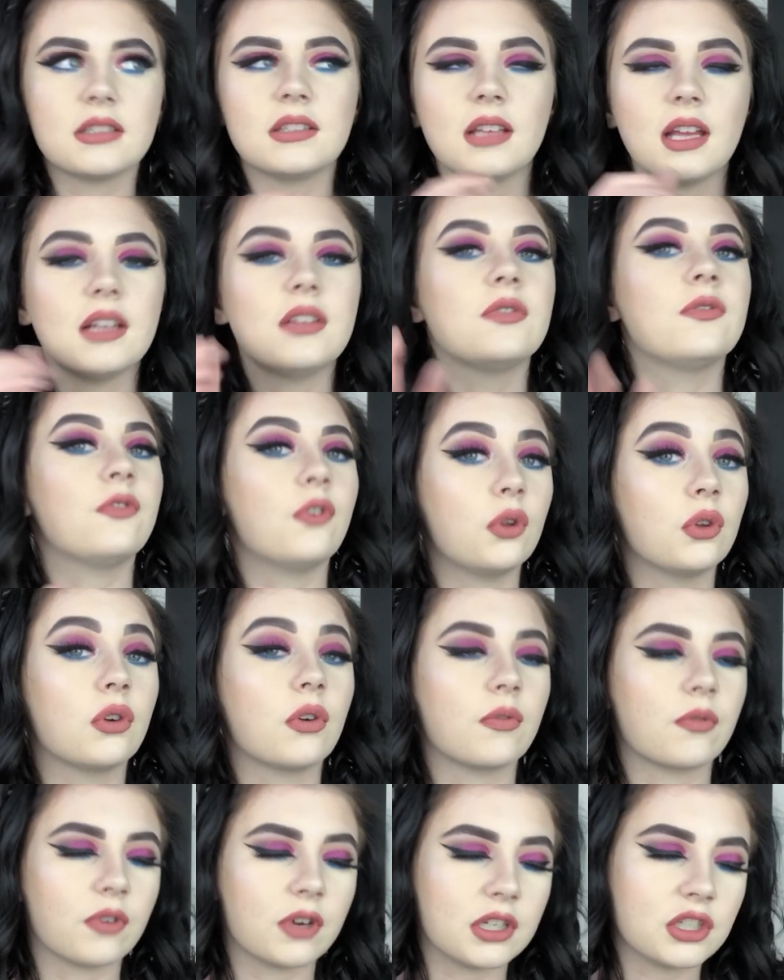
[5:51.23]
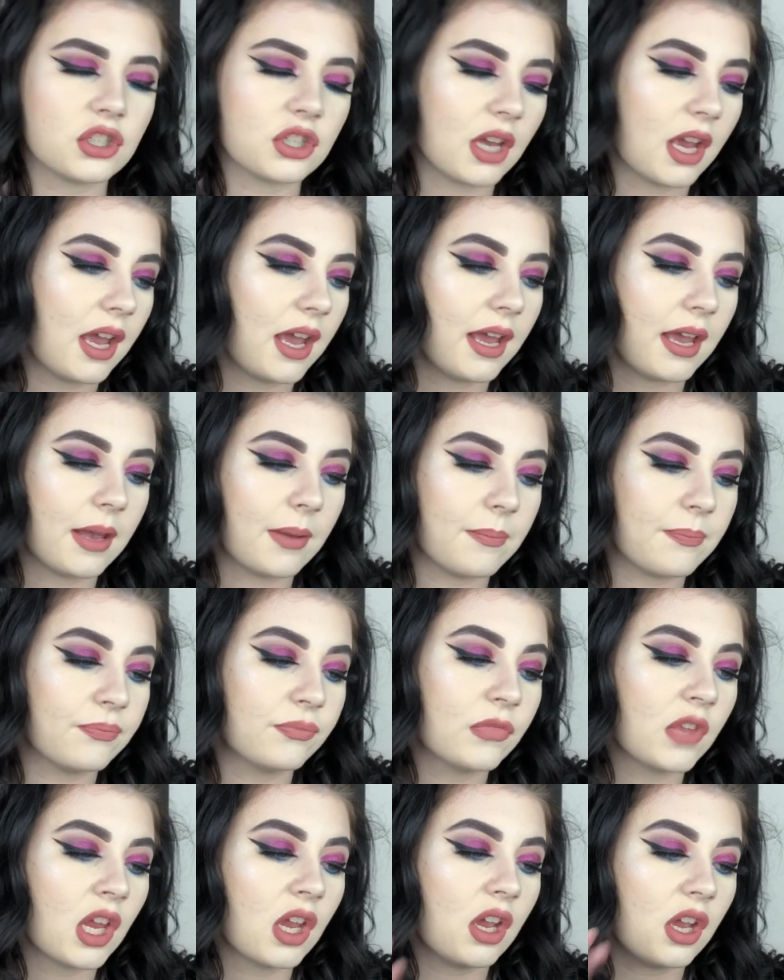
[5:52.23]
It's full coverage.
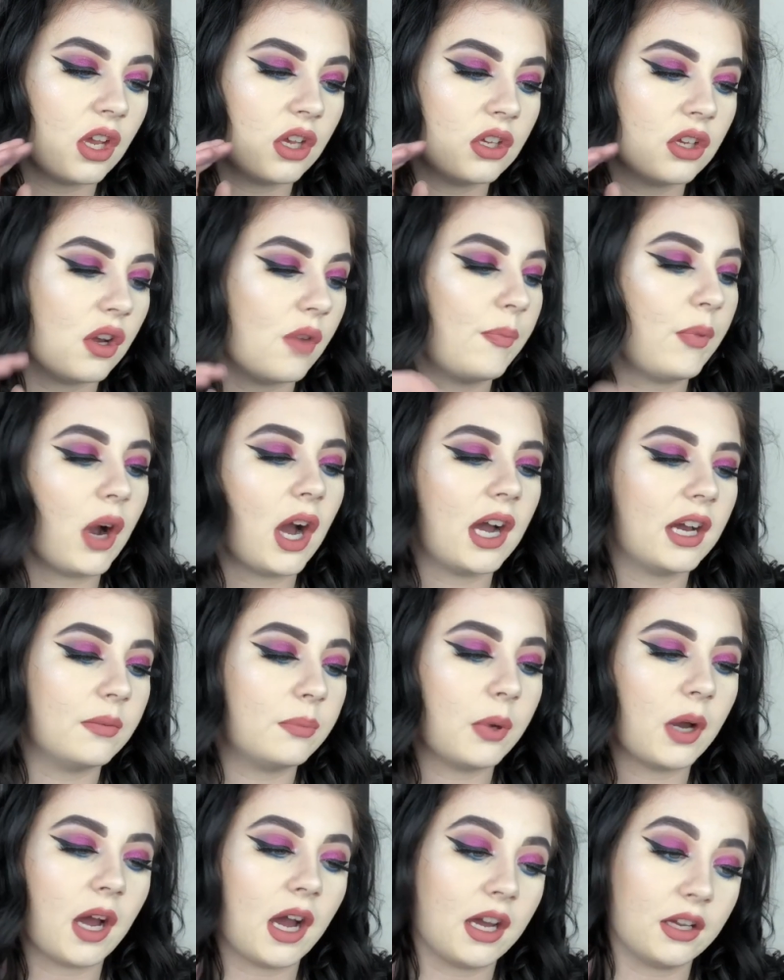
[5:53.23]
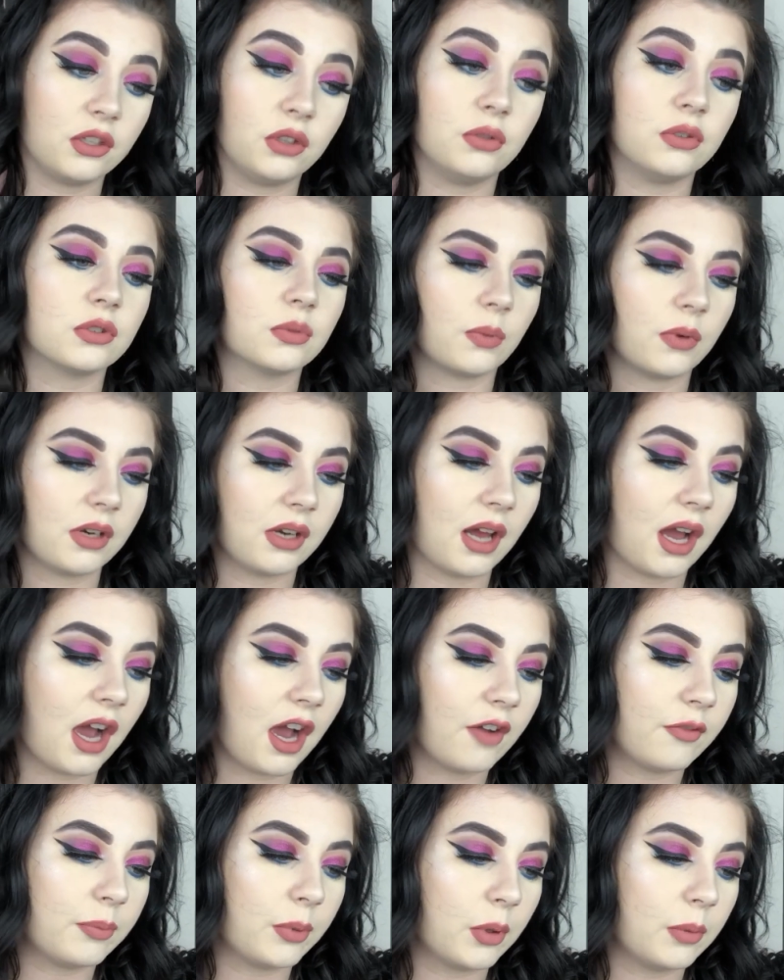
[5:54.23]
But I use
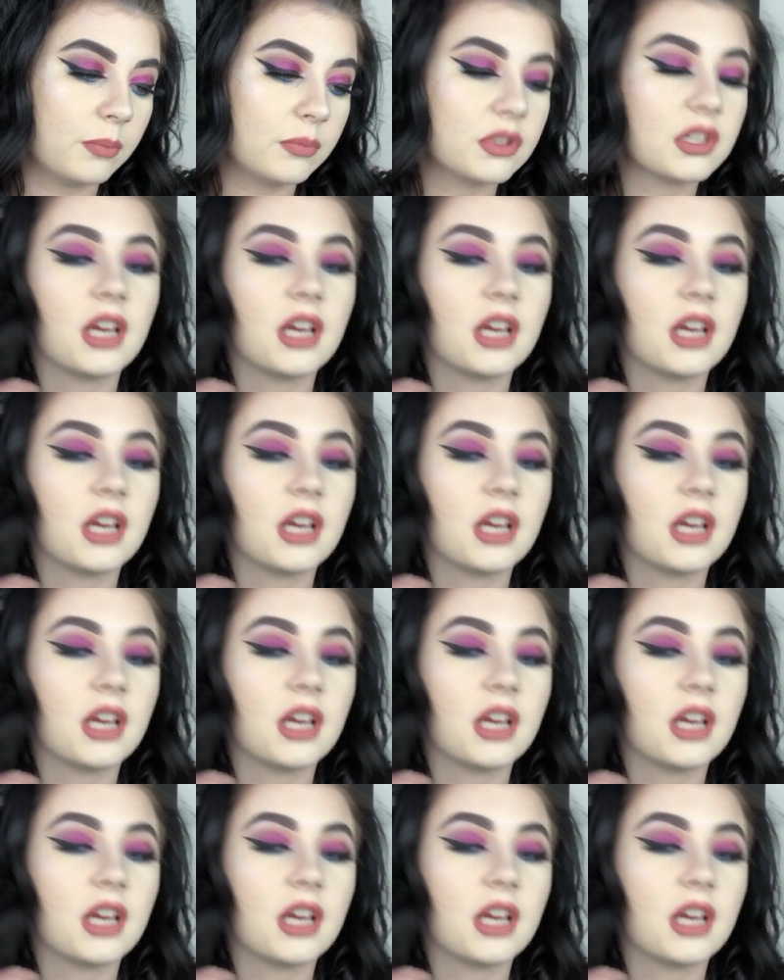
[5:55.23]
1.5 pumps,